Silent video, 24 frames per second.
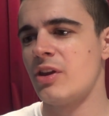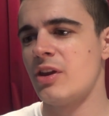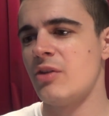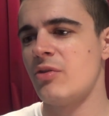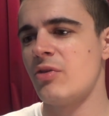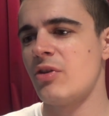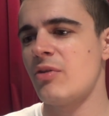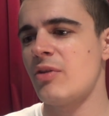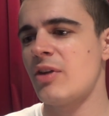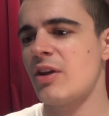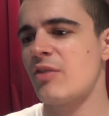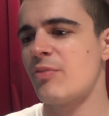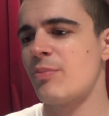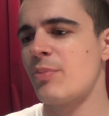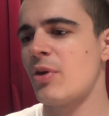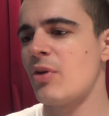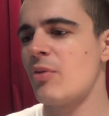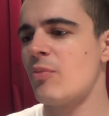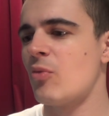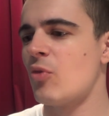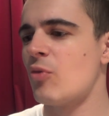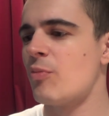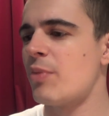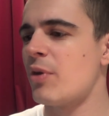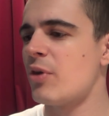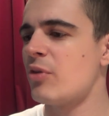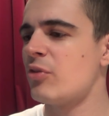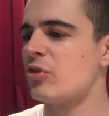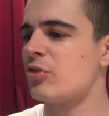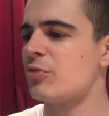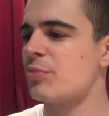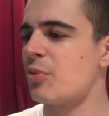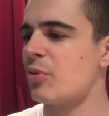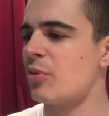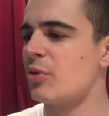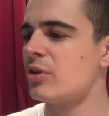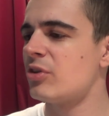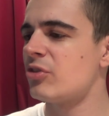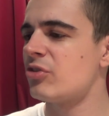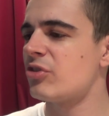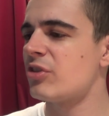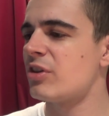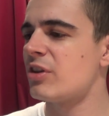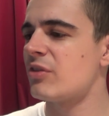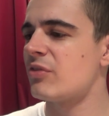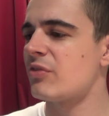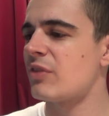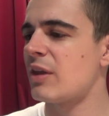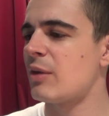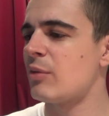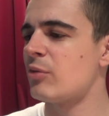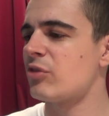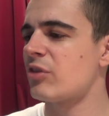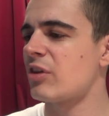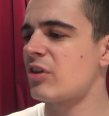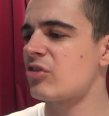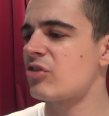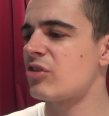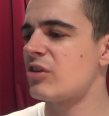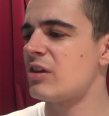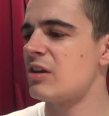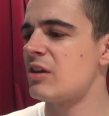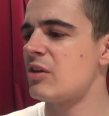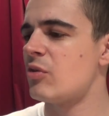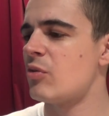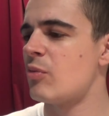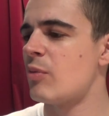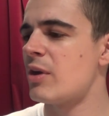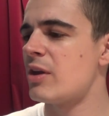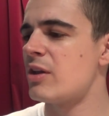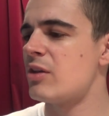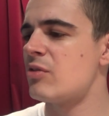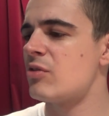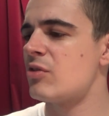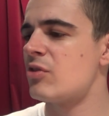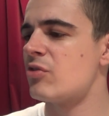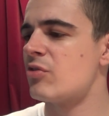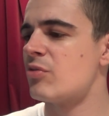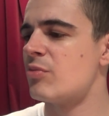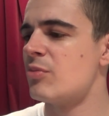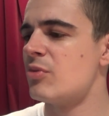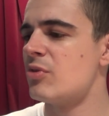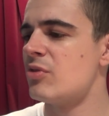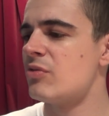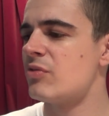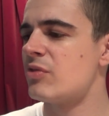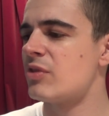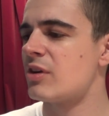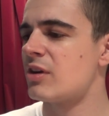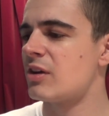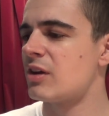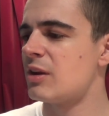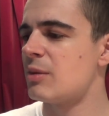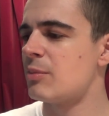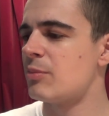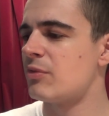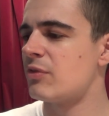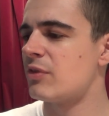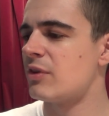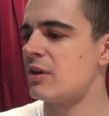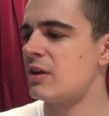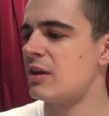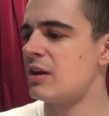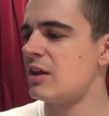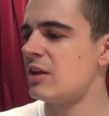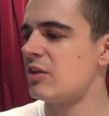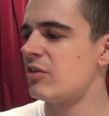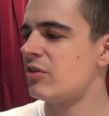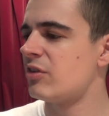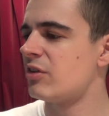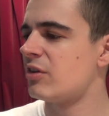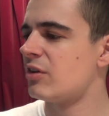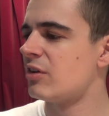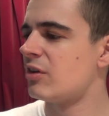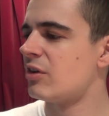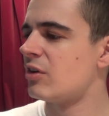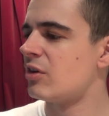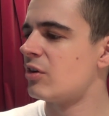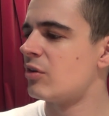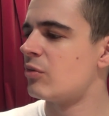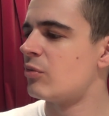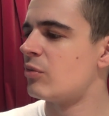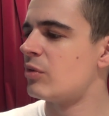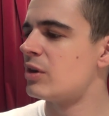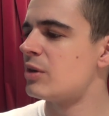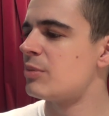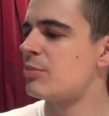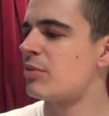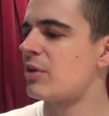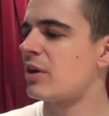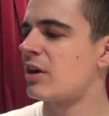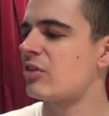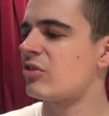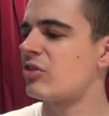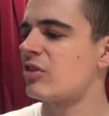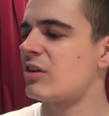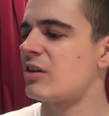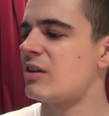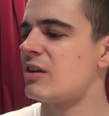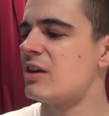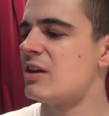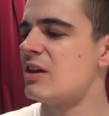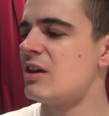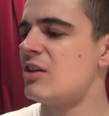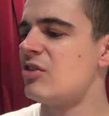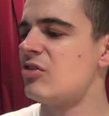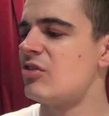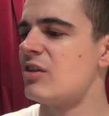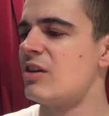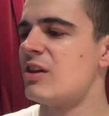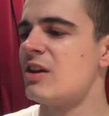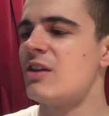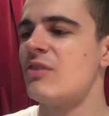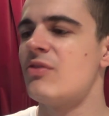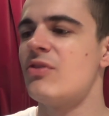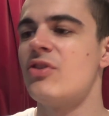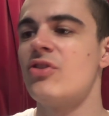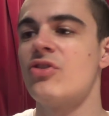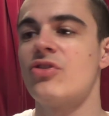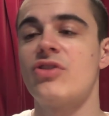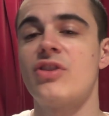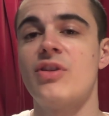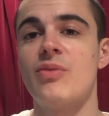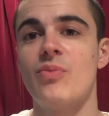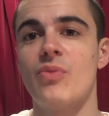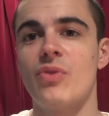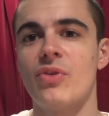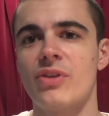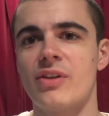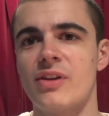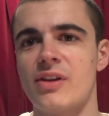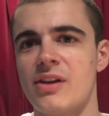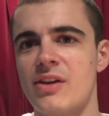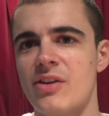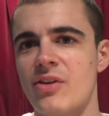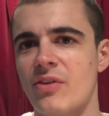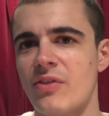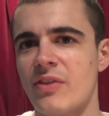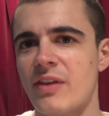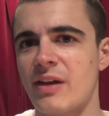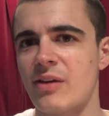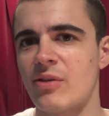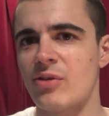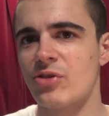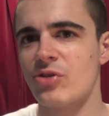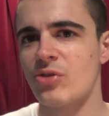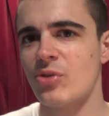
It would only have more bonus points if there was actually a little way you could remove the clip for the lid really practically and easily if you just didn't want the lid on there